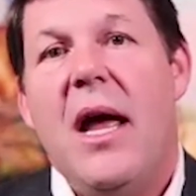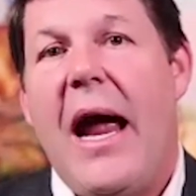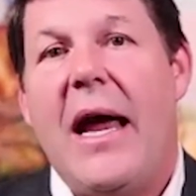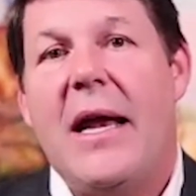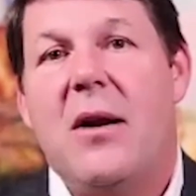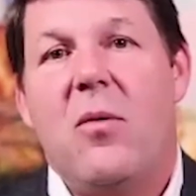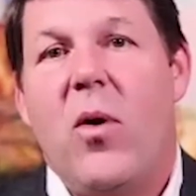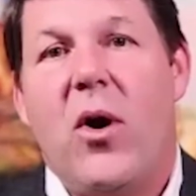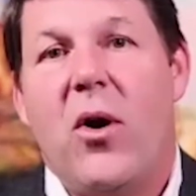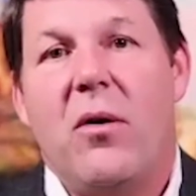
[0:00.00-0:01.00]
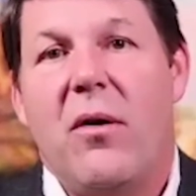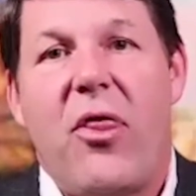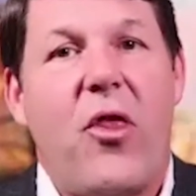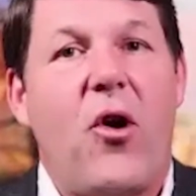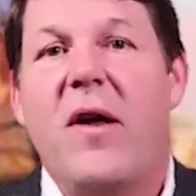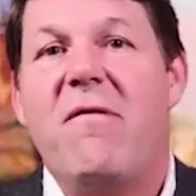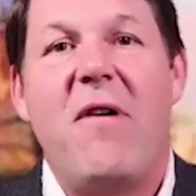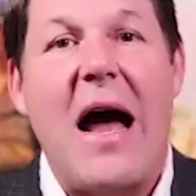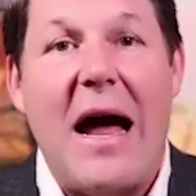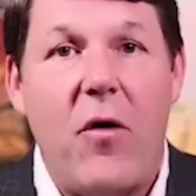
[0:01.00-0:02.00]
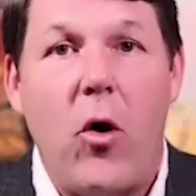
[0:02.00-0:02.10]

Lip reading: and we're $35